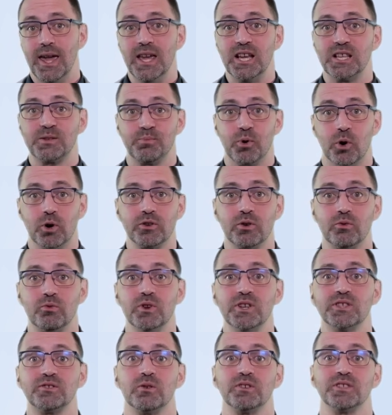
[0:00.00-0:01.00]
Explore the
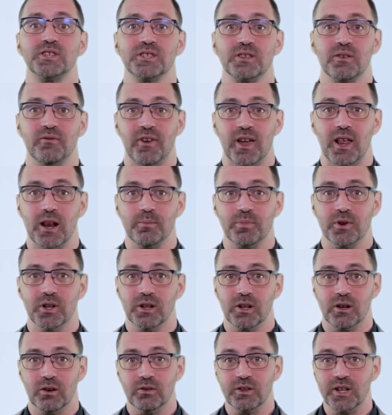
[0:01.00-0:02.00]
resources
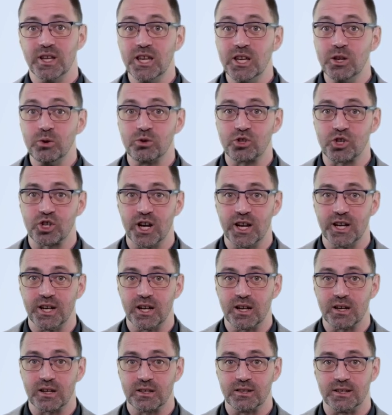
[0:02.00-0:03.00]
available on EU
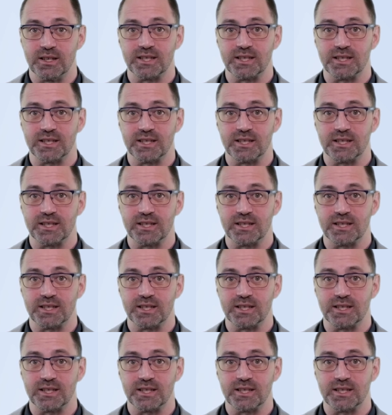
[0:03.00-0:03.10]
Training